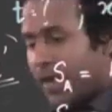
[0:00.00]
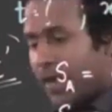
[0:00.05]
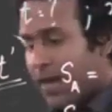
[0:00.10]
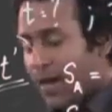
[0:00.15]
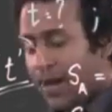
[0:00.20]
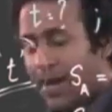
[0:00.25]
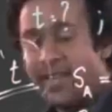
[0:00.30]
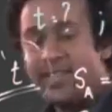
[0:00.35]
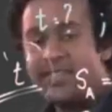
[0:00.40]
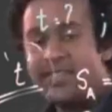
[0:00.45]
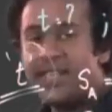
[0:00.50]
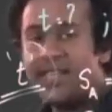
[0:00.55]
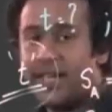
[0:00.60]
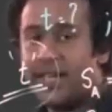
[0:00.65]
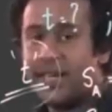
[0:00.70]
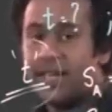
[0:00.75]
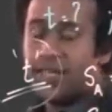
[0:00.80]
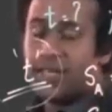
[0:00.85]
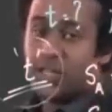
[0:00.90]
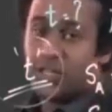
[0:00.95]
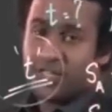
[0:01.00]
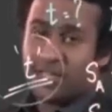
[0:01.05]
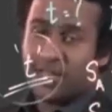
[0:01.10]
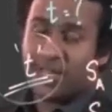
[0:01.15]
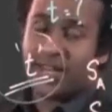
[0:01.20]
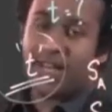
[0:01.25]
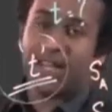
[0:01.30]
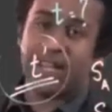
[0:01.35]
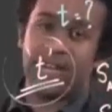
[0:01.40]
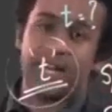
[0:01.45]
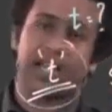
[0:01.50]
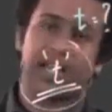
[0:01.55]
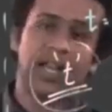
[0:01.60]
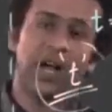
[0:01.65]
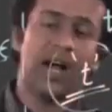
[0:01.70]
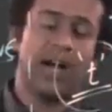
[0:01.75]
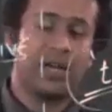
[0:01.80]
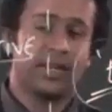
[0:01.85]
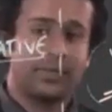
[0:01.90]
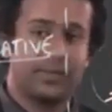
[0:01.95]
Let's say you're sitting in a
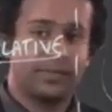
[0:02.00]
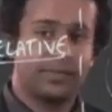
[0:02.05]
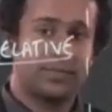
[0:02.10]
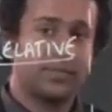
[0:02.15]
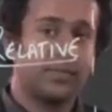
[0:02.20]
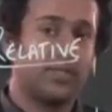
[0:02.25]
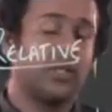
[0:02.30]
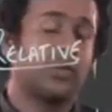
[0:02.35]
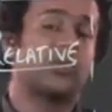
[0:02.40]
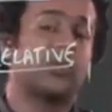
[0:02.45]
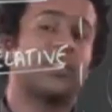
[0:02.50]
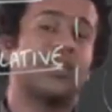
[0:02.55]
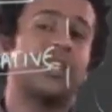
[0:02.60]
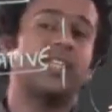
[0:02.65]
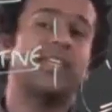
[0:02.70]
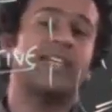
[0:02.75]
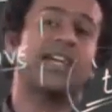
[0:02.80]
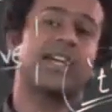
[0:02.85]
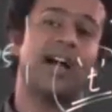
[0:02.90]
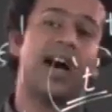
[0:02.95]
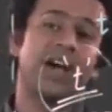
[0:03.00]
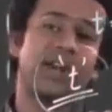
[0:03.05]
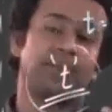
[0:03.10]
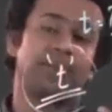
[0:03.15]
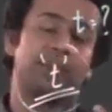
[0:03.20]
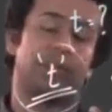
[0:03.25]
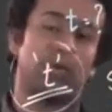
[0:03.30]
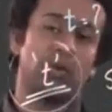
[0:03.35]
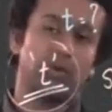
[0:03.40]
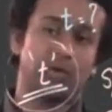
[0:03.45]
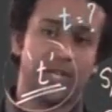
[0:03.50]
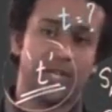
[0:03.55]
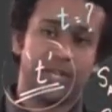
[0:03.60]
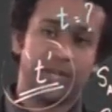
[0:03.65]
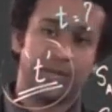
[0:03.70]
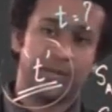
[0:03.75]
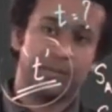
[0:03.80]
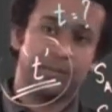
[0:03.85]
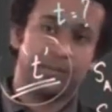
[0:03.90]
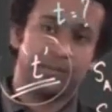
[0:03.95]
car. You see a car
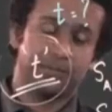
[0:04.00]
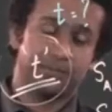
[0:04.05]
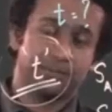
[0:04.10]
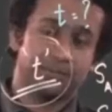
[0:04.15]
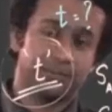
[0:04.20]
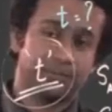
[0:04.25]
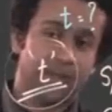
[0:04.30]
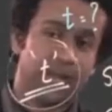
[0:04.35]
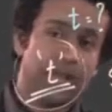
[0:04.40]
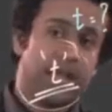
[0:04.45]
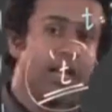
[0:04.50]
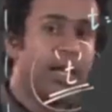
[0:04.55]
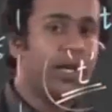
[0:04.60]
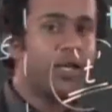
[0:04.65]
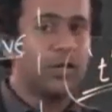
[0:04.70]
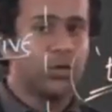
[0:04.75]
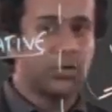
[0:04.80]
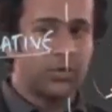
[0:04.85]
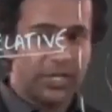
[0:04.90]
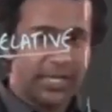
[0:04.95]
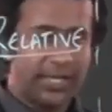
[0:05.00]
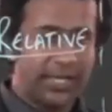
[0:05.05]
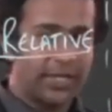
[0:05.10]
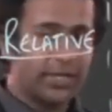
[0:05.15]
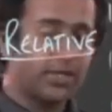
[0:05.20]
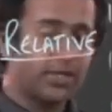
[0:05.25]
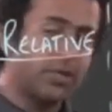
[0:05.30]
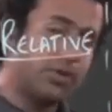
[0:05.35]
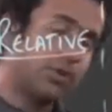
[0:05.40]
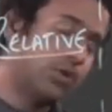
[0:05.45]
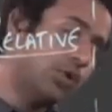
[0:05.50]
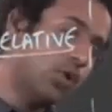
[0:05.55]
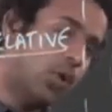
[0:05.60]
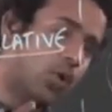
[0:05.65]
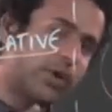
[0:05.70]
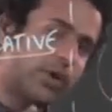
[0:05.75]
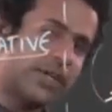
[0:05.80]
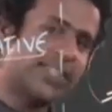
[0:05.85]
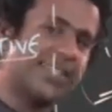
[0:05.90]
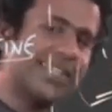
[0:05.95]
approaching you. You
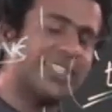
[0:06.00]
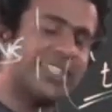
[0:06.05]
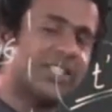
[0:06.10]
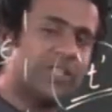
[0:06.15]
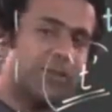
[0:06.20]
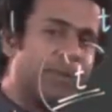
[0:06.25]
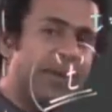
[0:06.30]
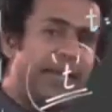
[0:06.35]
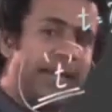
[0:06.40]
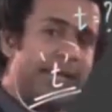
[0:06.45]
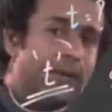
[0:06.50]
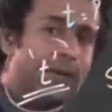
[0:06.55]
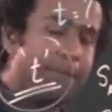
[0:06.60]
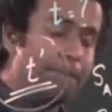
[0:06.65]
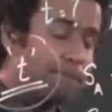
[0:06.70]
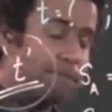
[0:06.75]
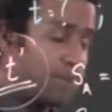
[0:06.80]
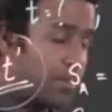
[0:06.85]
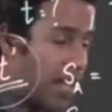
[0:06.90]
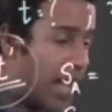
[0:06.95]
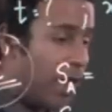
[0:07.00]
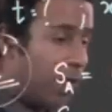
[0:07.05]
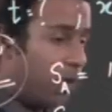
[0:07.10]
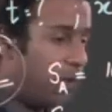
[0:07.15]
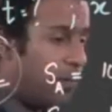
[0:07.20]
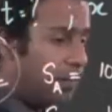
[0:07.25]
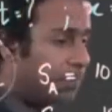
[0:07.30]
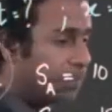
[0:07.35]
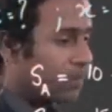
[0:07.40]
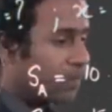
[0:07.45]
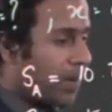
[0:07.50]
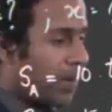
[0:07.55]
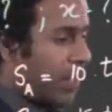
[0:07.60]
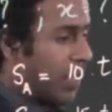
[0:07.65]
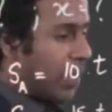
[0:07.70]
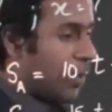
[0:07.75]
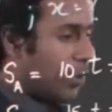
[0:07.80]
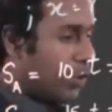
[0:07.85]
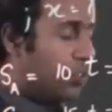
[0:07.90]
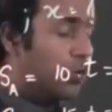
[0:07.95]
notice its speed. Now,
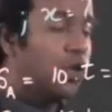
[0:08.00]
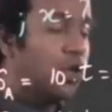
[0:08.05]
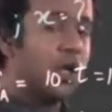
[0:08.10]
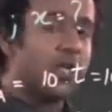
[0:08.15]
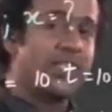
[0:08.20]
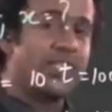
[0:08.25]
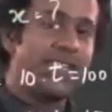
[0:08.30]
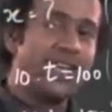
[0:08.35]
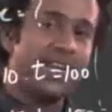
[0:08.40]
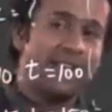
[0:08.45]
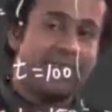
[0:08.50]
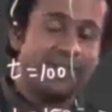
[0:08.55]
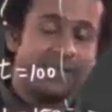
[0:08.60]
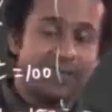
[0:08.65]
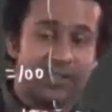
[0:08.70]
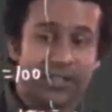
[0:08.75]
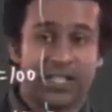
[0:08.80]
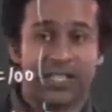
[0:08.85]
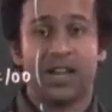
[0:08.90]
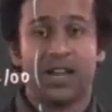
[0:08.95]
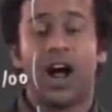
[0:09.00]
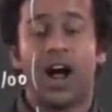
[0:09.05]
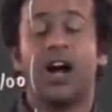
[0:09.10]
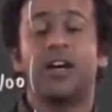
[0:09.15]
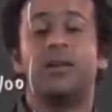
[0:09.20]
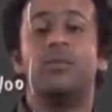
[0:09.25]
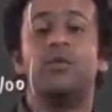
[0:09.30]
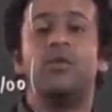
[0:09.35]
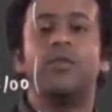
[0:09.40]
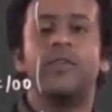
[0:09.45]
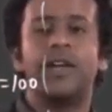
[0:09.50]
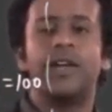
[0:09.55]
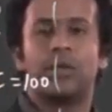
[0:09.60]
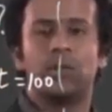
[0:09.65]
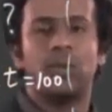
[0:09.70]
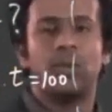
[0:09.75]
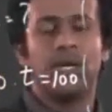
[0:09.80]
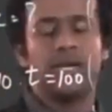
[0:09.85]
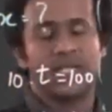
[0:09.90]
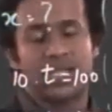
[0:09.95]
you yourself start moving
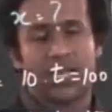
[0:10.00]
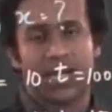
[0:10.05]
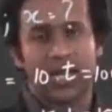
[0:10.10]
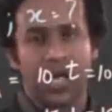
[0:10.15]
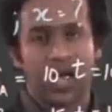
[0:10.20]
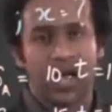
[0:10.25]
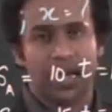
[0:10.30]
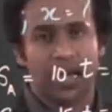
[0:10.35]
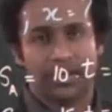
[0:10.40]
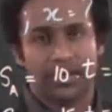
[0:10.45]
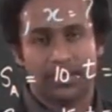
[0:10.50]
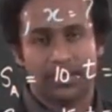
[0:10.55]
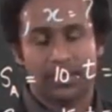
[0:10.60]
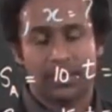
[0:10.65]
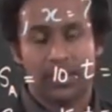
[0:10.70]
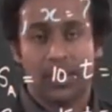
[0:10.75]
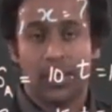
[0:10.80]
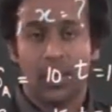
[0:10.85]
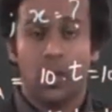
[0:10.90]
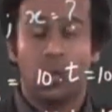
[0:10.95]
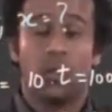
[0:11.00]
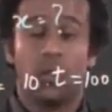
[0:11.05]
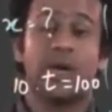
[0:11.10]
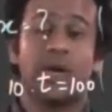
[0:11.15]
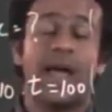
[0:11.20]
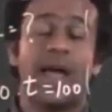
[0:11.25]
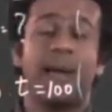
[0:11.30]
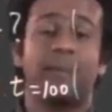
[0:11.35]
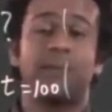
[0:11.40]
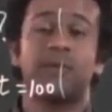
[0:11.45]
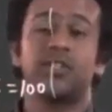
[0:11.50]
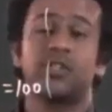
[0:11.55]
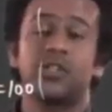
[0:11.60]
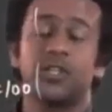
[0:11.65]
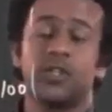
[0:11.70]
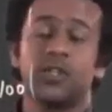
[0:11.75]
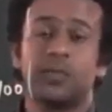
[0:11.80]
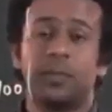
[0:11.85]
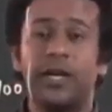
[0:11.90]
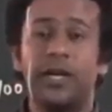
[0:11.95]
towards the car. What happens to
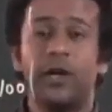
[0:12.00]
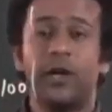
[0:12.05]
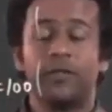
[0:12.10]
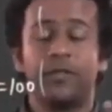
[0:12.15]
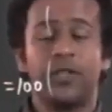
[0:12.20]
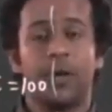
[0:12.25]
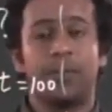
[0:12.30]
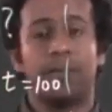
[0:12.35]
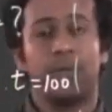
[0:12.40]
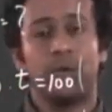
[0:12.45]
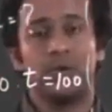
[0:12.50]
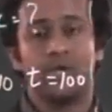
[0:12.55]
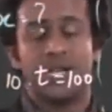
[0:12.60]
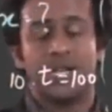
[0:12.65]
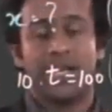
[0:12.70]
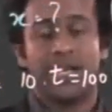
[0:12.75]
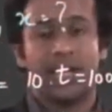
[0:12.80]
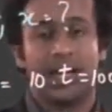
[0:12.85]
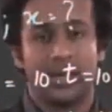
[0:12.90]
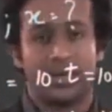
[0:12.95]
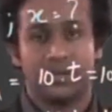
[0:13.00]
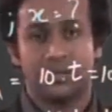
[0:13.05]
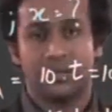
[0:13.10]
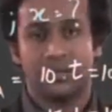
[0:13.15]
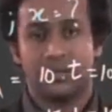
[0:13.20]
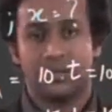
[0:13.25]
the speed of the approaching car?